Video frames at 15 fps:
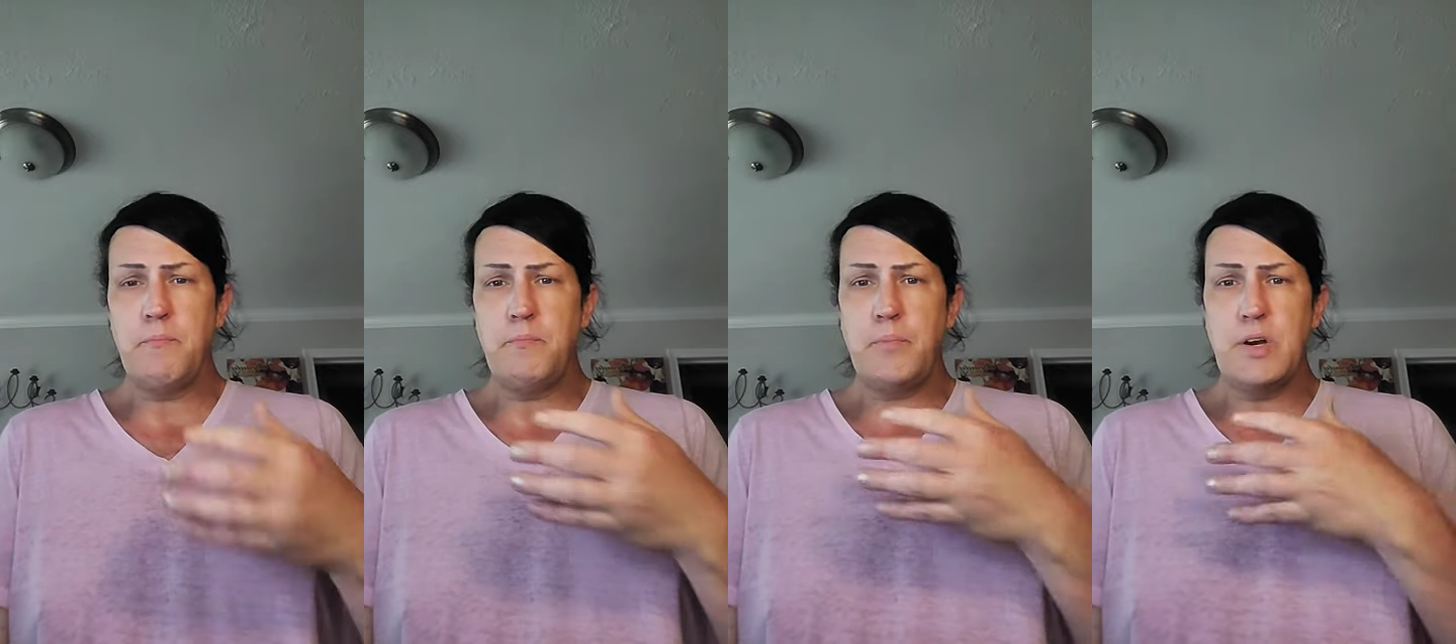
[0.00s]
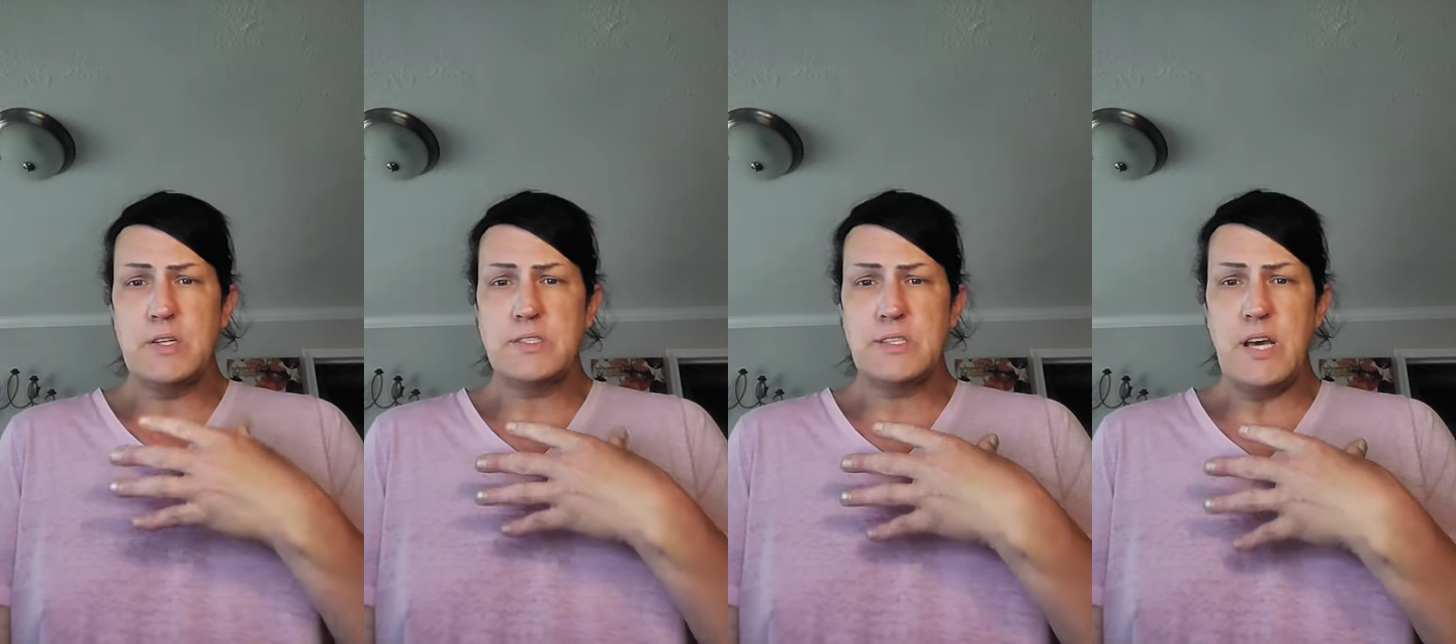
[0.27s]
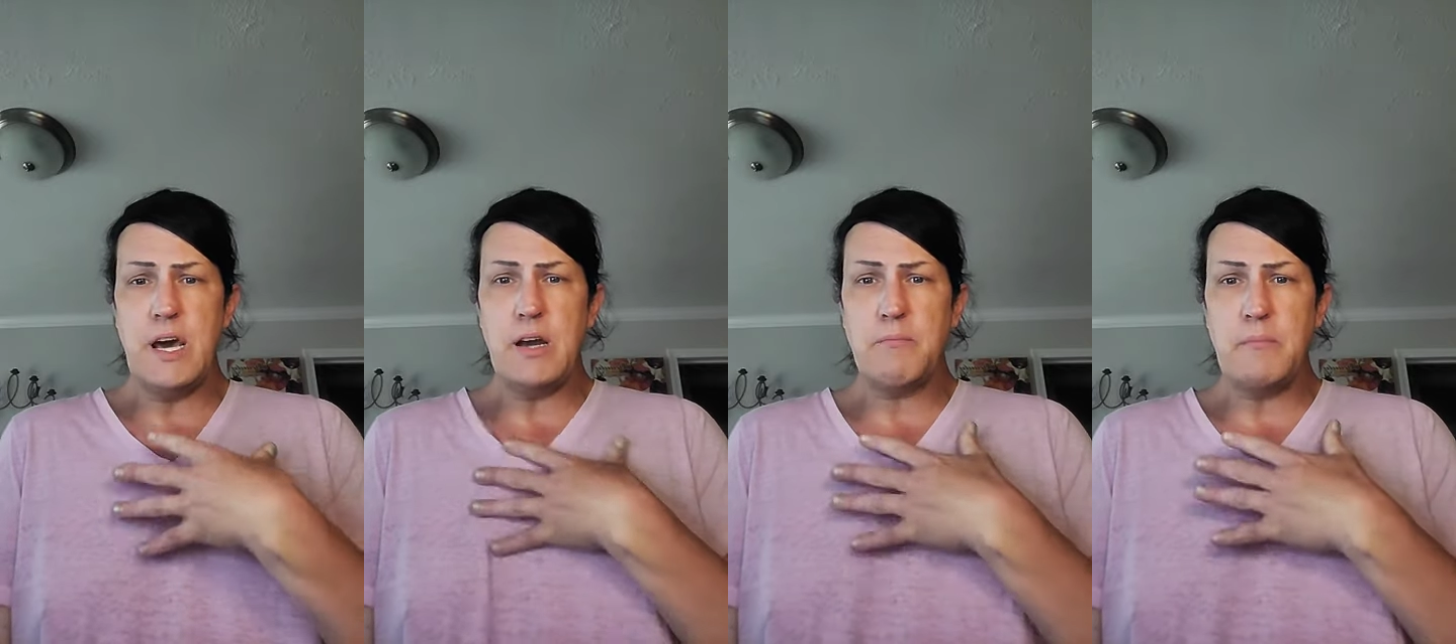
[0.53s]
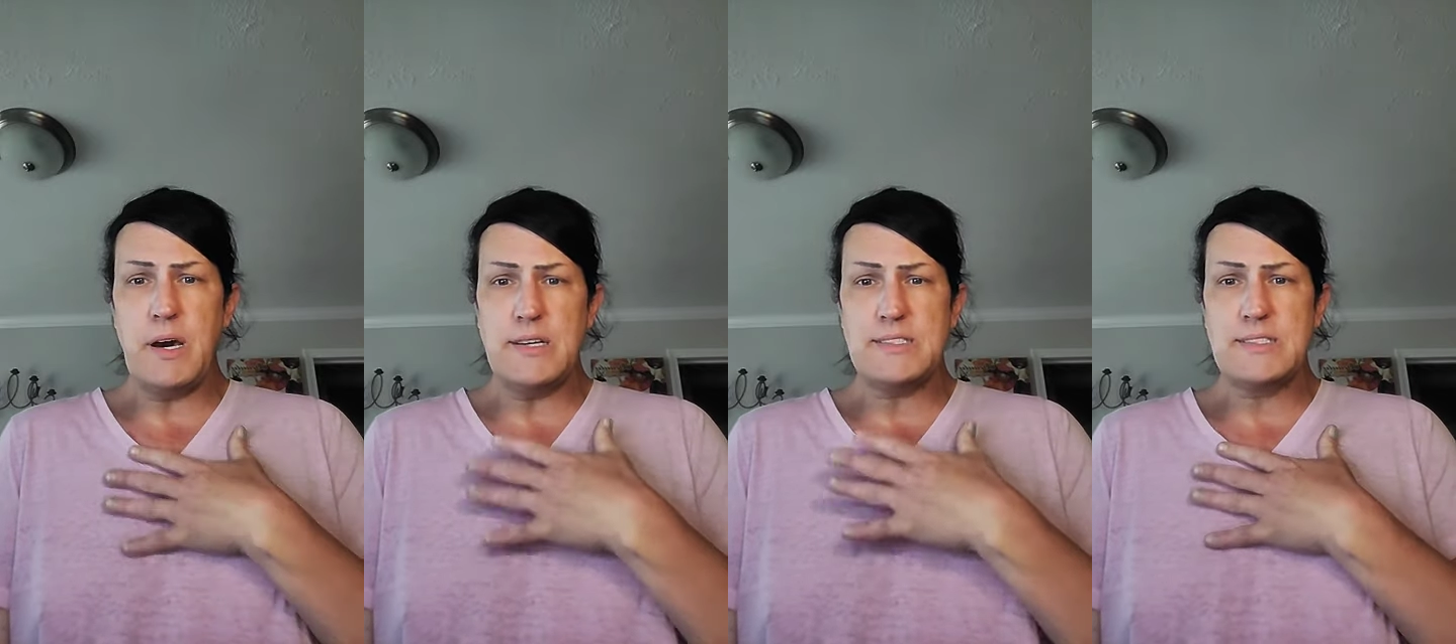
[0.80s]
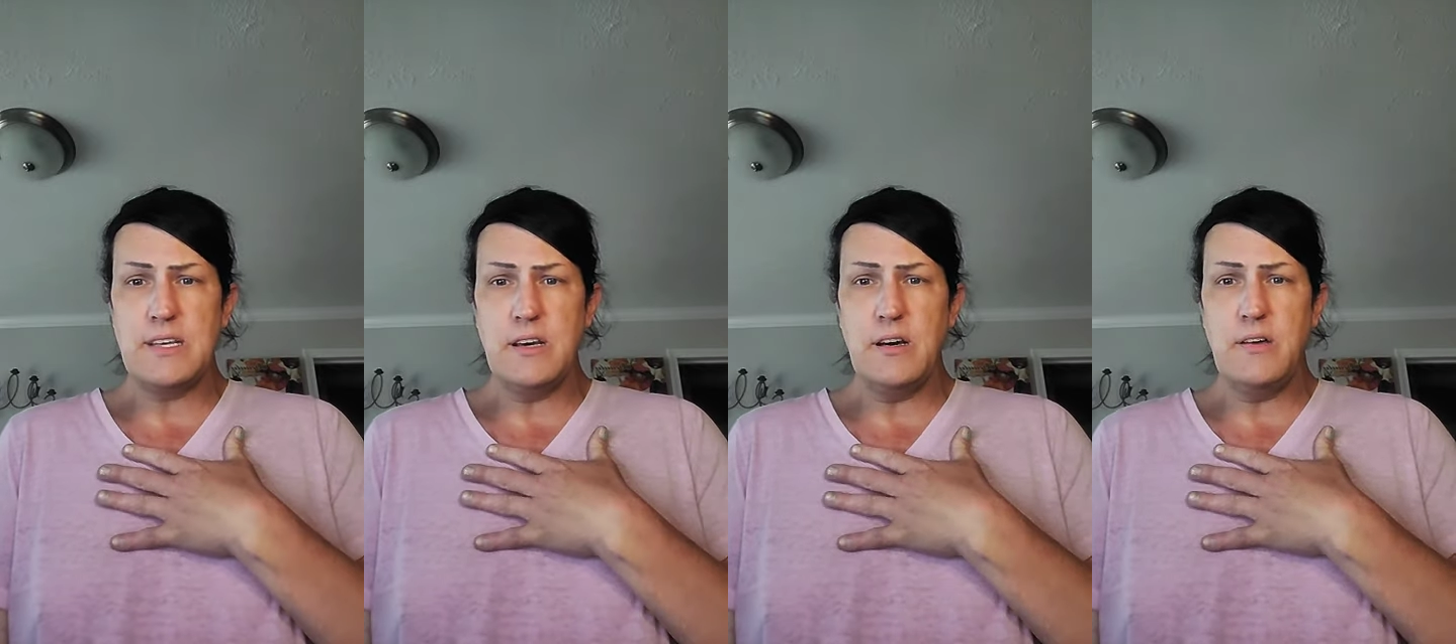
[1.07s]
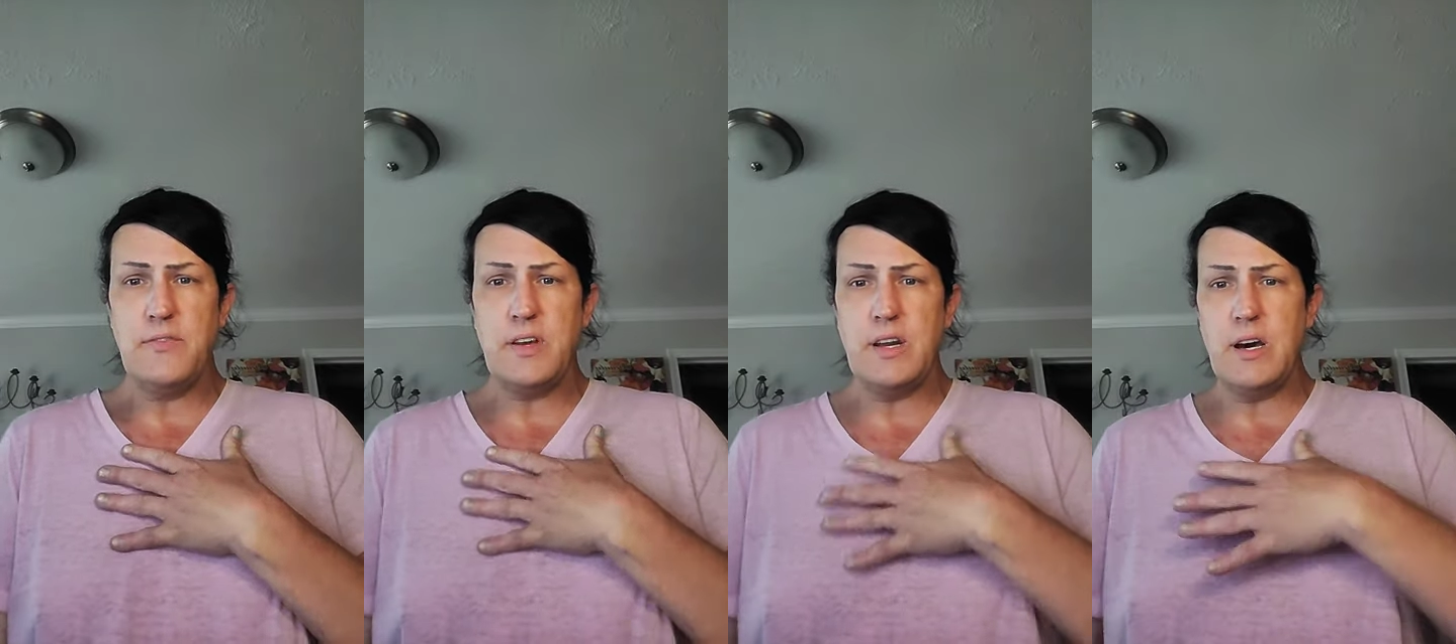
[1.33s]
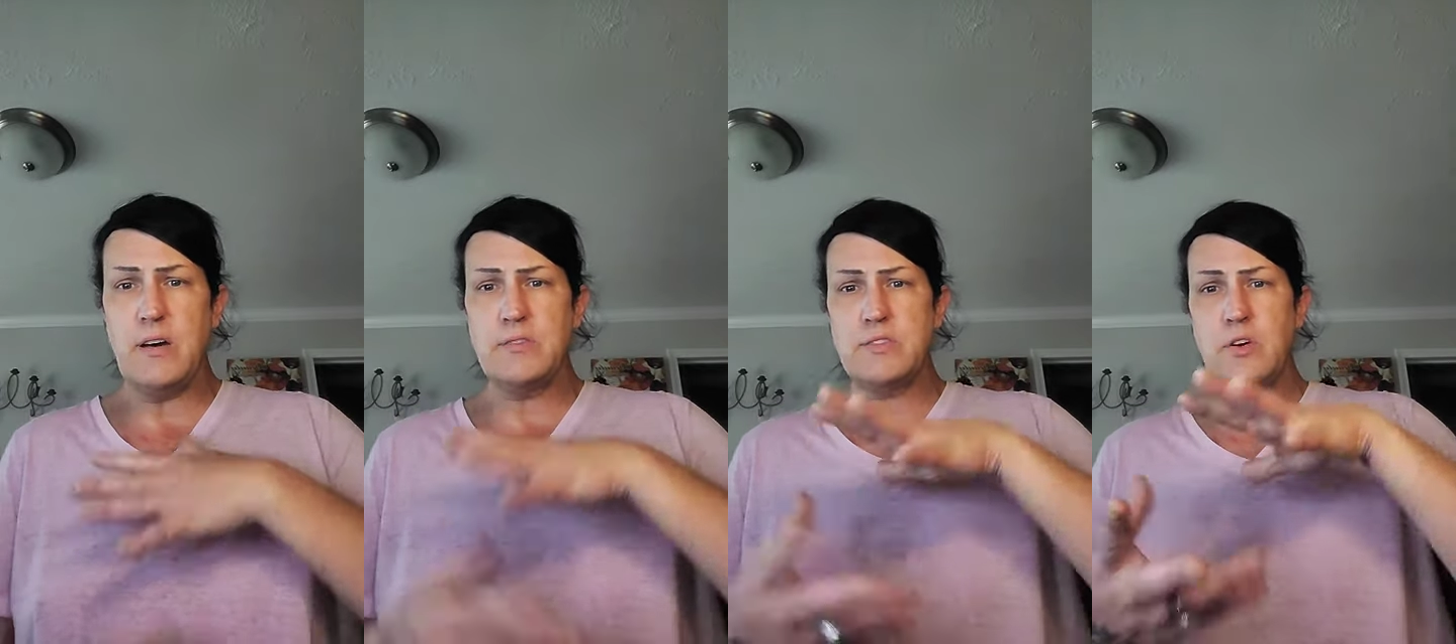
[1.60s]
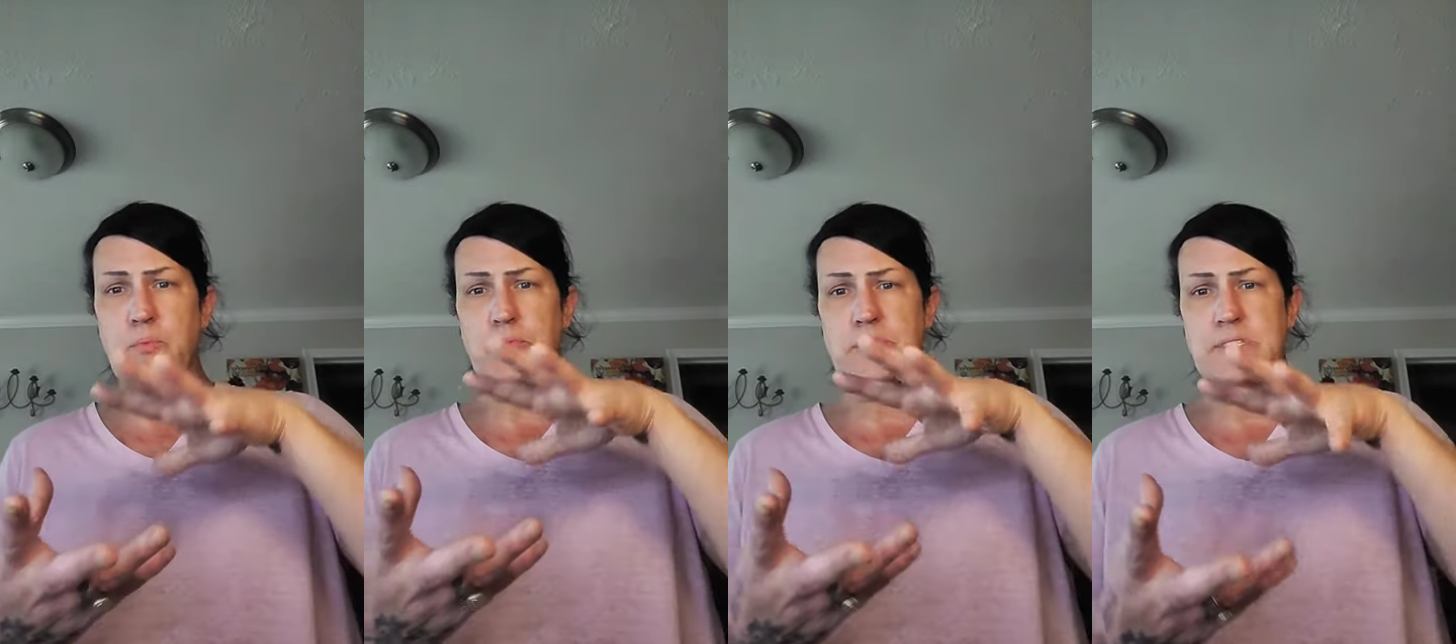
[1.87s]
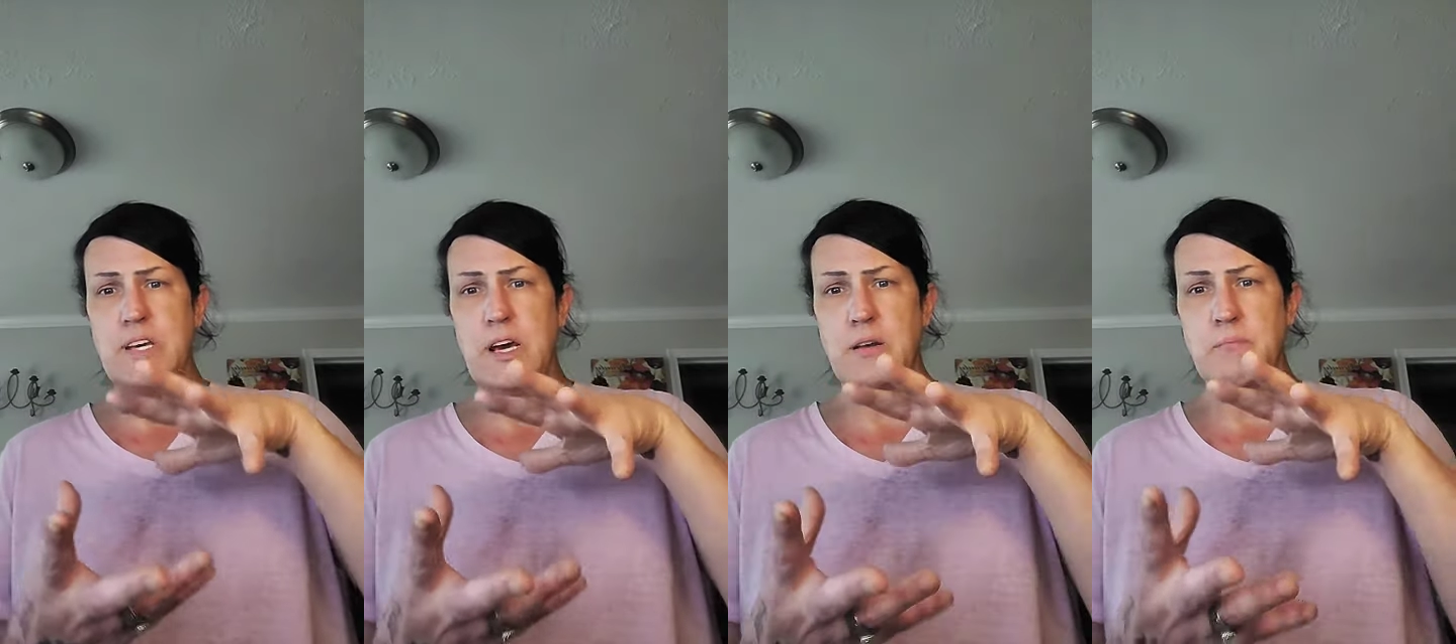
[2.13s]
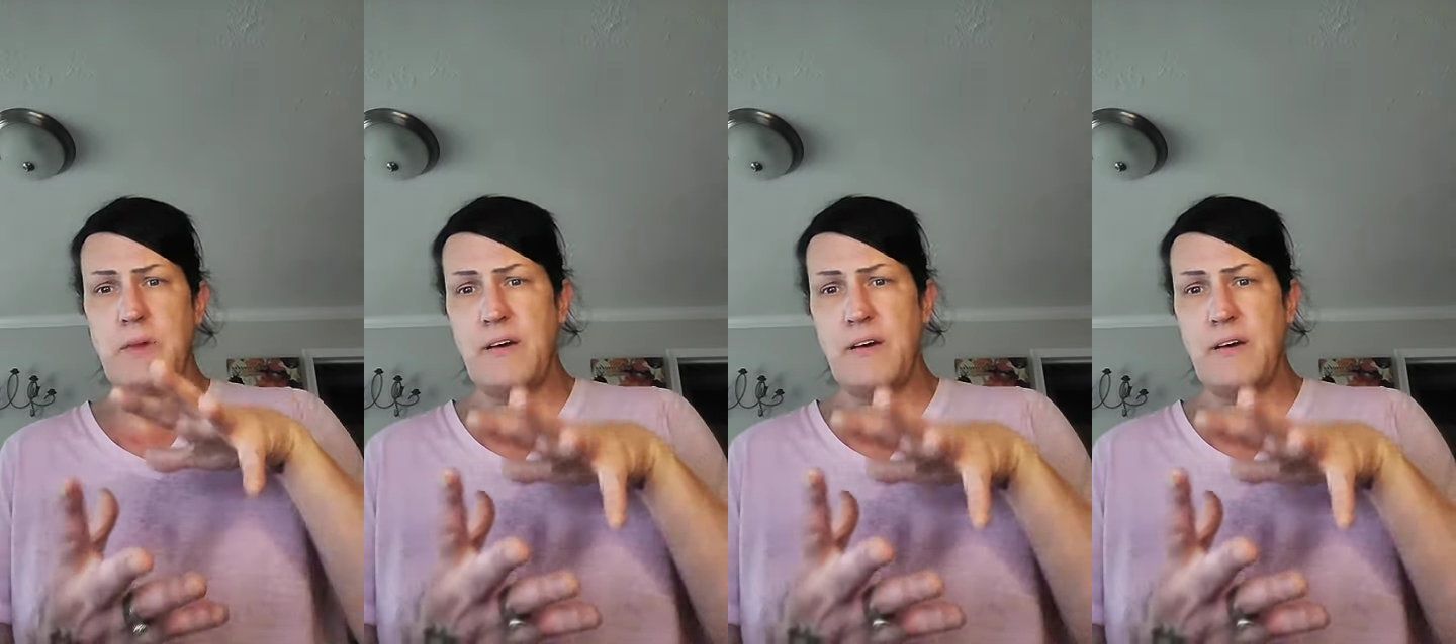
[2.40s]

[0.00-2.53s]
protect myself and also protect